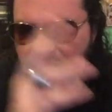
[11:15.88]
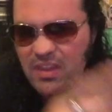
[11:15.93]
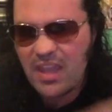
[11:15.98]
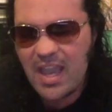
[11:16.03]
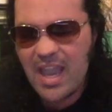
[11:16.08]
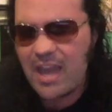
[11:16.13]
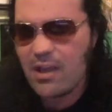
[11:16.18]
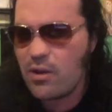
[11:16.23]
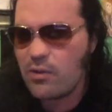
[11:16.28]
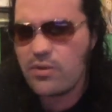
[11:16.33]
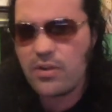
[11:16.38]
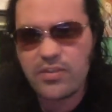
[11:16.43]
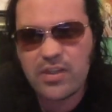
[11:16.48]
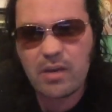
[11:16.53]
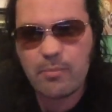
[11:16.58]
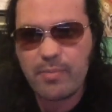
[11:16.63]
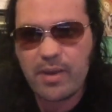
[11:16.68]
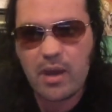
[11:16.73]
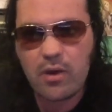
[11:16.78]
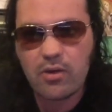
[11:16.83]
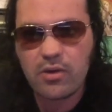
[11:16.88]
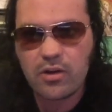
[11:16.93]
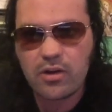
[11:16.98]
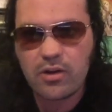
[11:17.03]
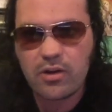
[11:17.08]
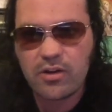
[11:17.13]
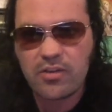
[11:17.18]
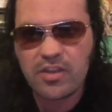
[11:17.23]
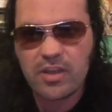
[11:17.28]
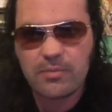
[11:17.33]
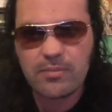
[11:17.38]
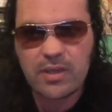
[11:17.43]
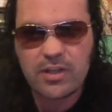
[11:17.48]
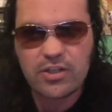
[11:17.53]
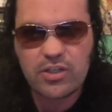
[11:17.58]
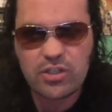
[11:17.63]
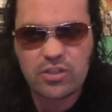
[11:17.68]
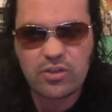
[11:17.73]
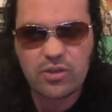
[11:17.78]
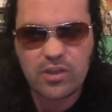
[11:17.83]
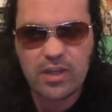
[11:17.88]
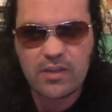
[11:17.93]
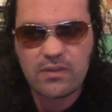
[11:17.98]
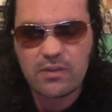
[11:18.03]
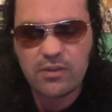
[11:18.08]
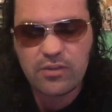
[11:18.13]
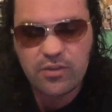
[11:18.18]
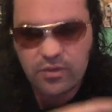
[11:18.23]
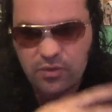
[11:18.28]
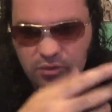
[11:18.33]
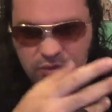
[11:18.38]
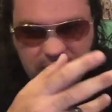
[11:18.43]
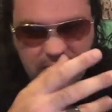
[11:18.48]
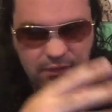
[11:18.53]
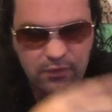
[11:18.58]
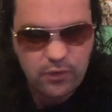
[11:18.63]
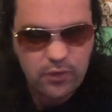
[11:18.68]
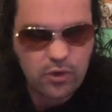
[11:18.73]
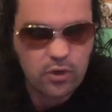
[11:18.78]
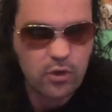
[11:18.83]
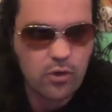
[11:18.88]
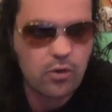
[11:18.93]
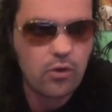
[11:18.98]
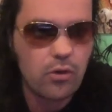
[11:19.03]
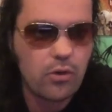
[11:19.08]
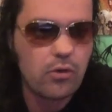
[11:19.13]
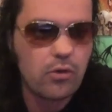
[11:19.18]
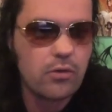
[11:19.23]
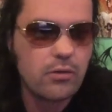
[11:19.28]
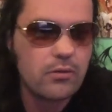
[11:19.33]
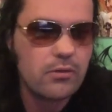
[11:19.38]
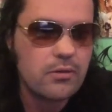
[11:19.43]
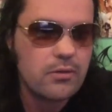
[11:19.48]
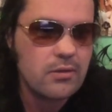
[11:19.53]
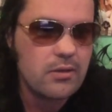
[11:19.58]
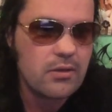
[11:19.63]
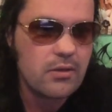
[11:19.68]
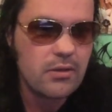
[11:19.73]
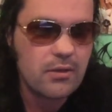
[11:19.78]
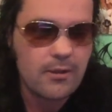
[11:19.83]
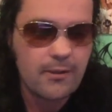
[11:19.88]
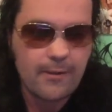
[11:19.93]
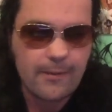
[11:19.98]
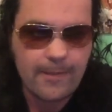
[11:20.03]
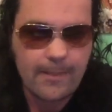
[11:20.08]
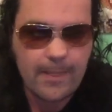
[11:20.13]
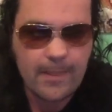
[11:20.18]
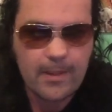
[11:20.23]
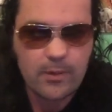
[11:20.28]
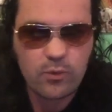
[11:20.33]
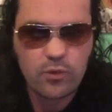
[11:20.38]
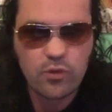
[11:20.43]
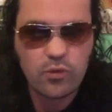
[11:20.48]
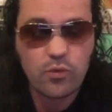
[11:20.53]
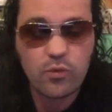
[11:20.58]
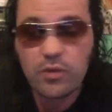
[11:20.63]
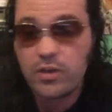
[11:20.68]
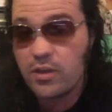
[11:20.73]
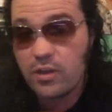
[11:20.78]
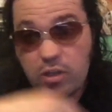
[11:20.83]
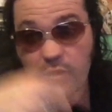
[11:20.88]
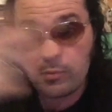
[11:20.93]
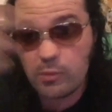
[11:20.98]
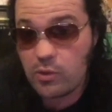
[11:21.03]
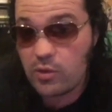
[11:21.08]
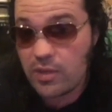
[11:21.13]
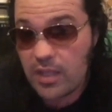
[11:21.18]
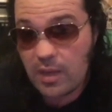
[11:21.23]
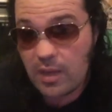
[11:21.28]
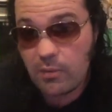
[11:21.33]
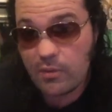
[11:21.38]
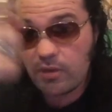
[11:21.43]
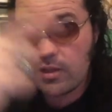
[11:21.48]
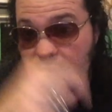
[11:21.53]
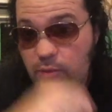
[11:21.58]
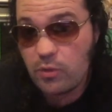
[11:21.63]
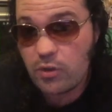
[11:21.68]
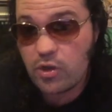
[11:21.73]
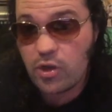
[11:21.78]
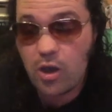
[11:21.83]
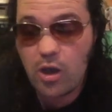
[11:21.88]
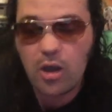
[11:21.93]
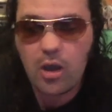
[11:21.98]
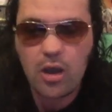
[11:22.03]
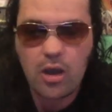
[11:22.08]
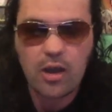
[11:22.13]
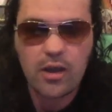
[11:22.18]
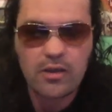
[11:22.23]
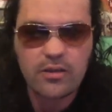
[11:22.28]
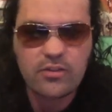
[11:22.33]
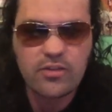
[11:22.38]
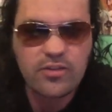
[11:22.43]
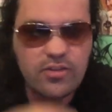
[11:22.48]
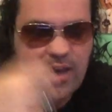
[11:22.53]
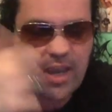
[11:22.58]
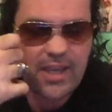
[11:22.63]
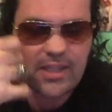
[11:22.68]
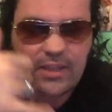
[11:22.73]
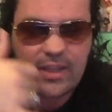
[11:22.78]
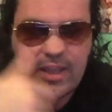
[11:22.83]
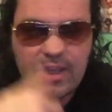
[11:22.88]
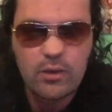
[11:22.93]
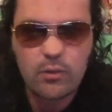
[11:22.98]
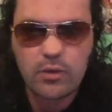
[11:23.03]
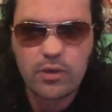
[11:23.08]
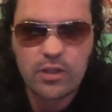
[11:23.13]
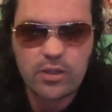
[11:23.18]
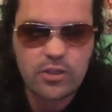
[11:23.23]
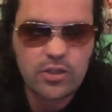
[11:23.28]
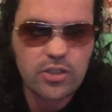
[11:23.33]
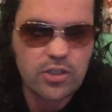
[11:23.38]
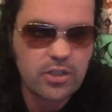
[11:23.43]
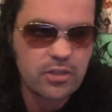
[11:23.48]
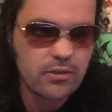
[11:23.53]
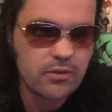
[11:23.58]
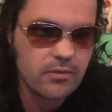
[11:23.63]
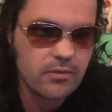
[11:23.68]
I don't know nothing about her except that she took in this deaf girl who can communicate with Kong, sign language.